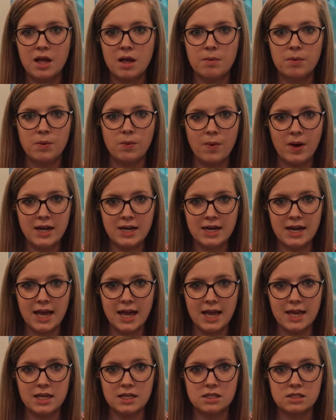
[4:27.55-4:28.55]
But one
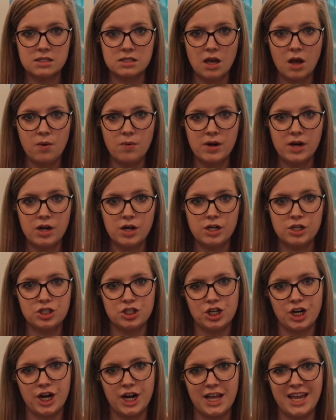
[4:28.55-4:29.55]
day, Saul went on a
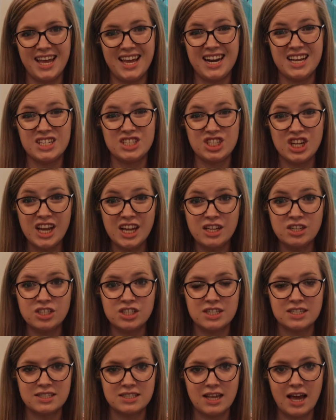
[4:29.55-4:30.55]
journey and it
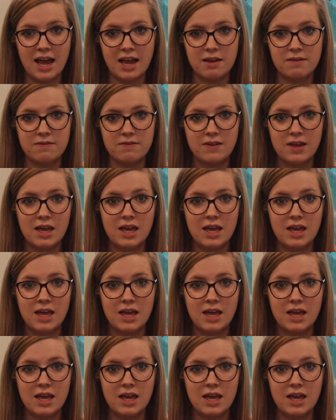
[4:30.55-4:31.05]
changed his life.